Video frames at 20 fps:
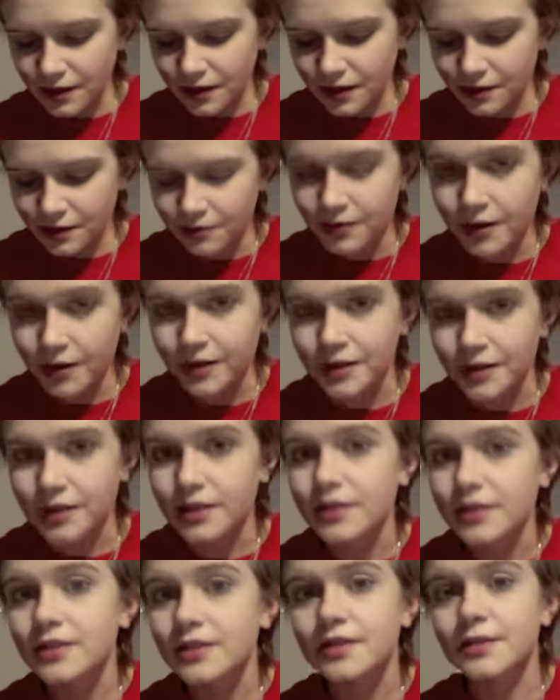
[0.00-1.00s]
where
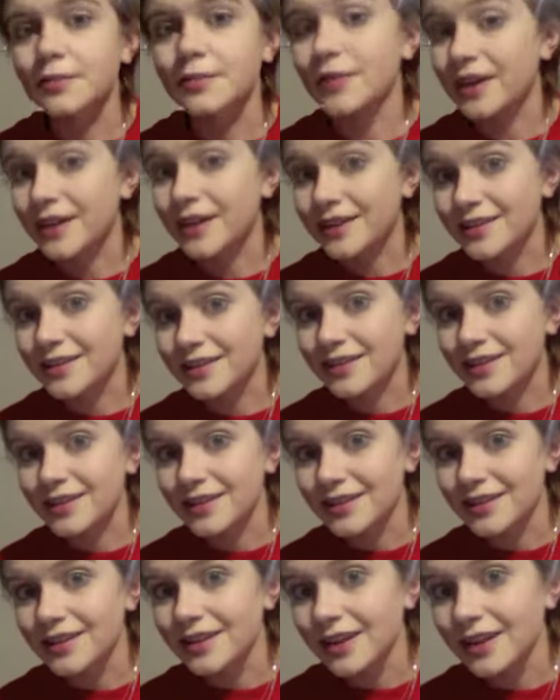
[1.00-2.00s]
to place
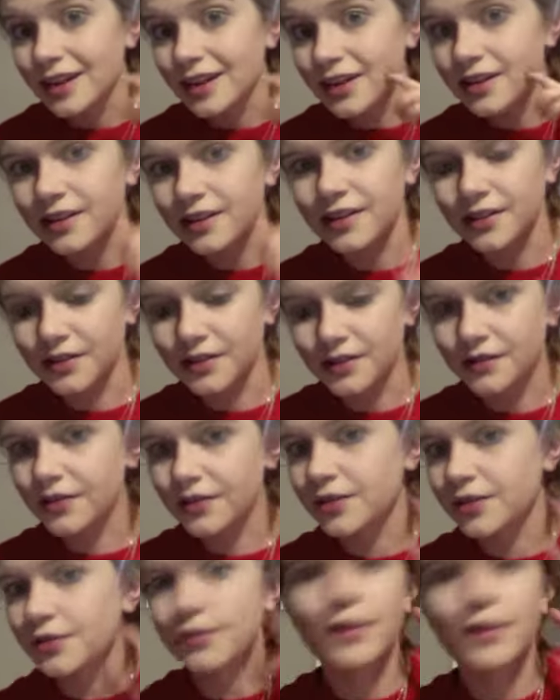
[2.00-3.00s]
this
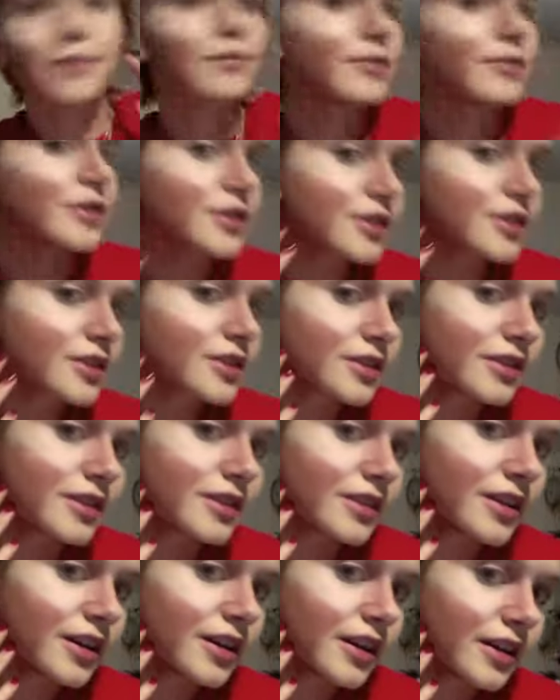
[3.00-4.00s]
first one, which
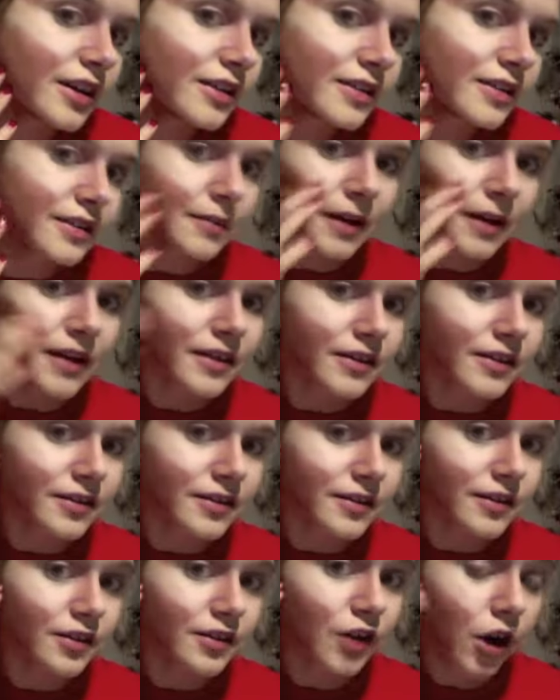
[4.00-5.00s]

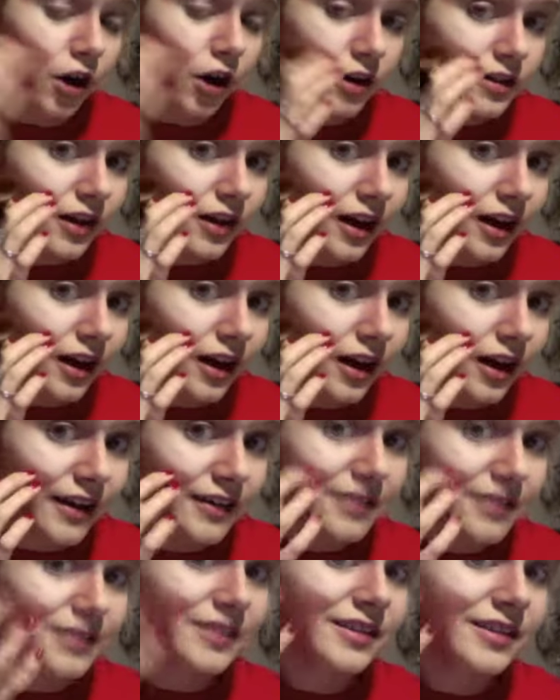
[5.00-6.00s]
is a hard line
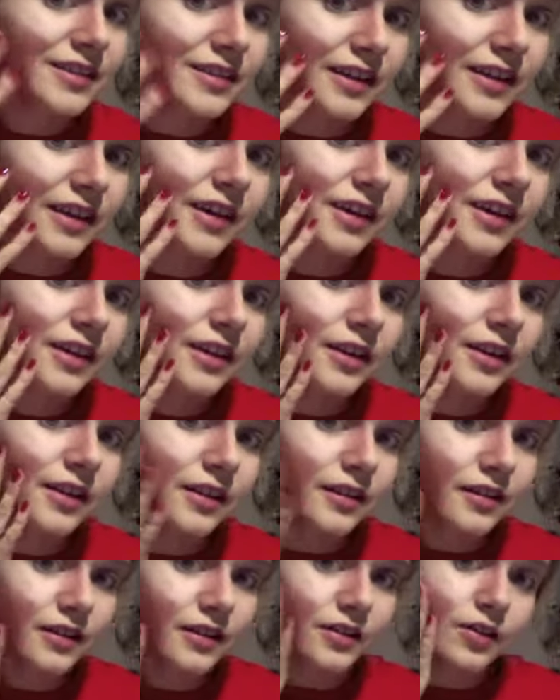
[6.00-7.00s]
to sink in
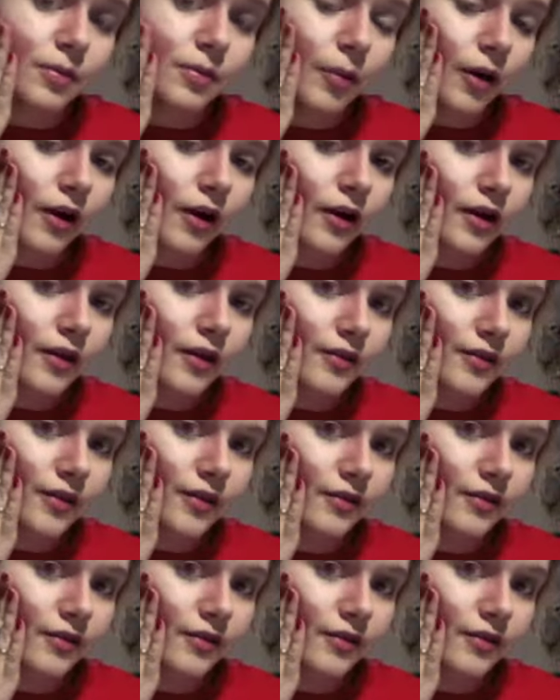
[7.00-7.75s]
this part of your